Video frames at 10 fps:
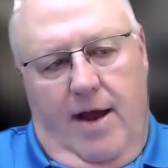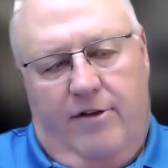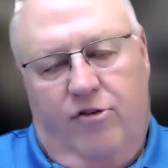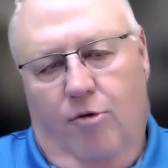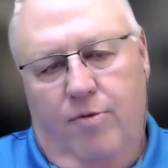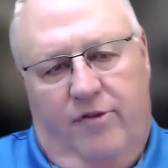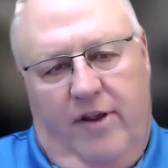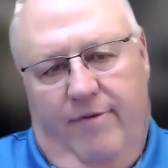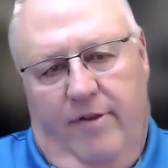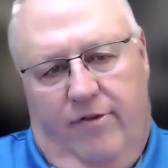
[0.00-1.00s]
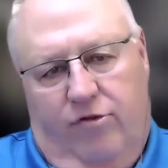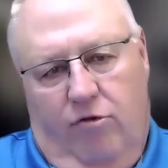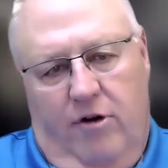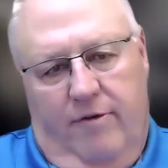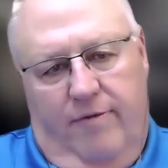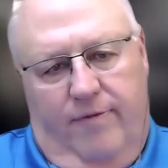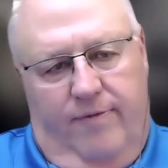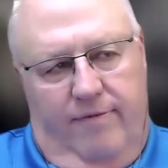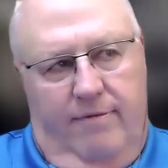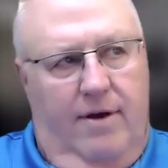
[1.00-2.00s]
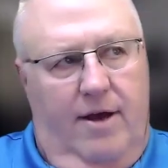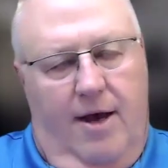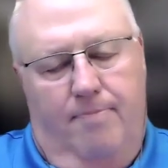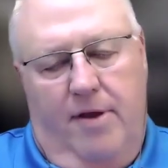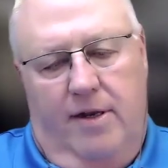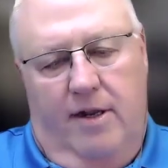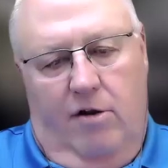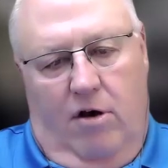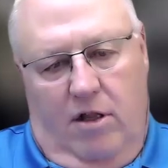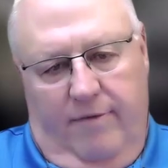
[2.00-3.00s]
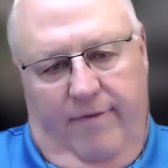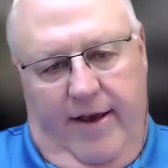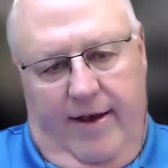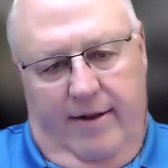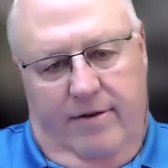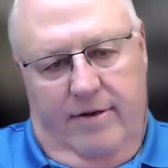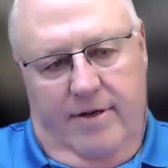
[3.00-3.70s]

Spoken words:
October 7th sort of upended all of that.